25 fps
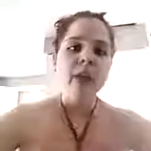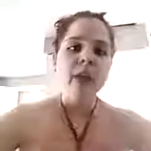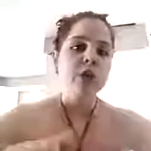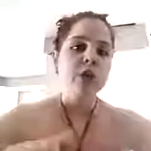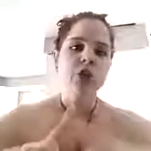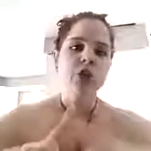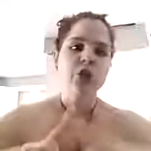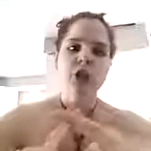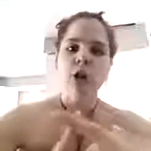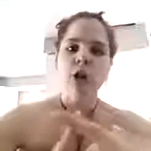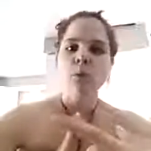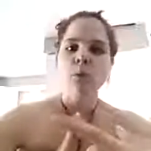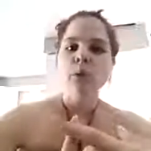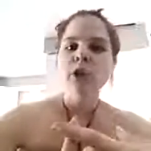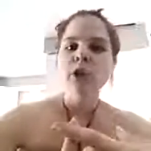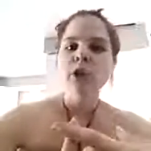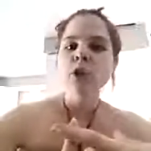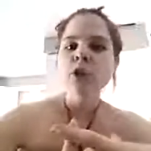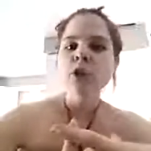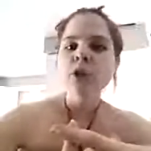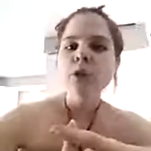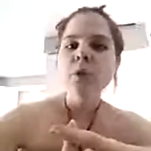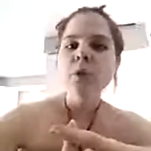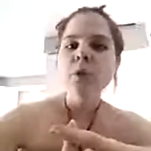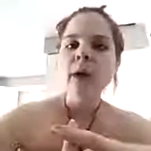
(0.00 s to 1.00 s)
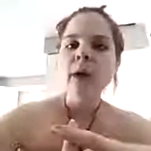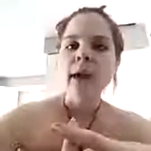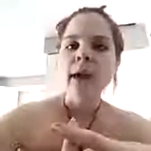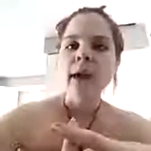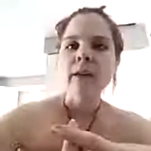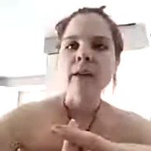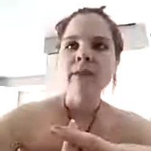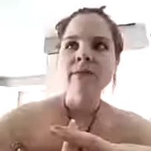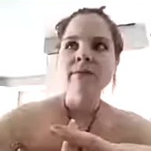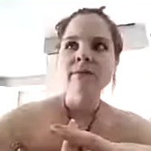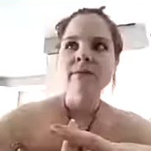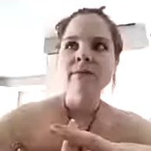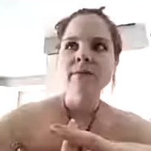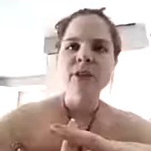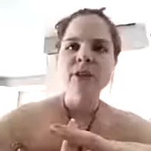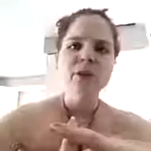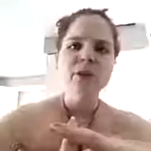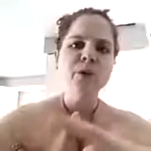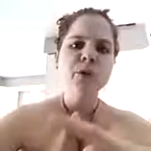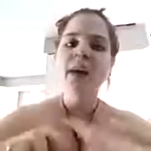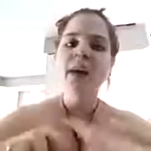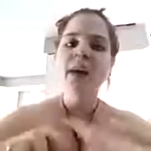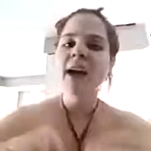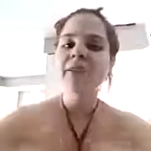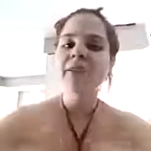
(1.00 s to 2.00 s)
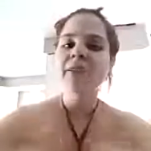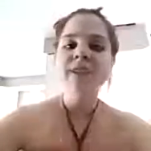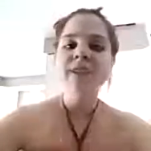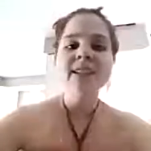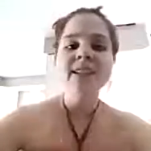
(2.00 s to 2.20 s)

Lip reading: Share what you're doing. You don't have